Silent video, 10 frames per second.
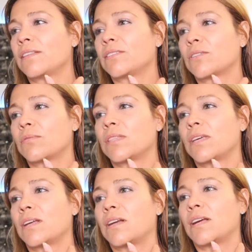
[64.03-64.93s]
So
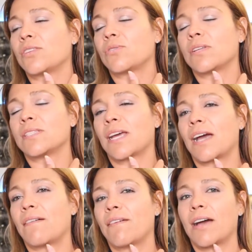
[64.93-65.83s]
as soon as they
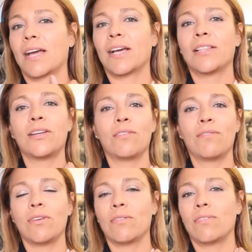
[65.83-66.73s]
have a clear
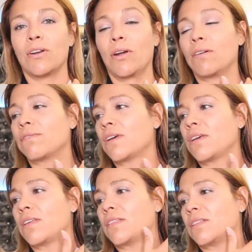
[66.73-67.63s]
view of the nerve,
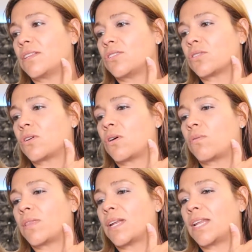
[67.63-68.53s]
they just go
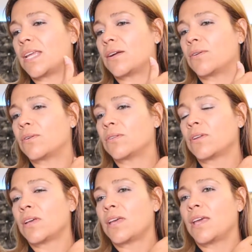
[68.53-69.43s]
with a needle,
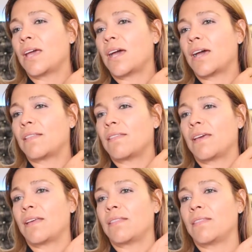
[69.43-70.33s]
and
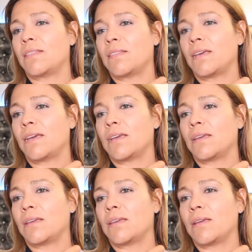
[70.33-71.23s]
then
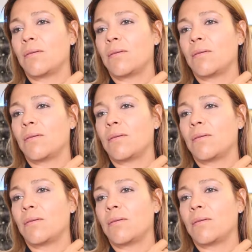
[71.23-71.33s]
they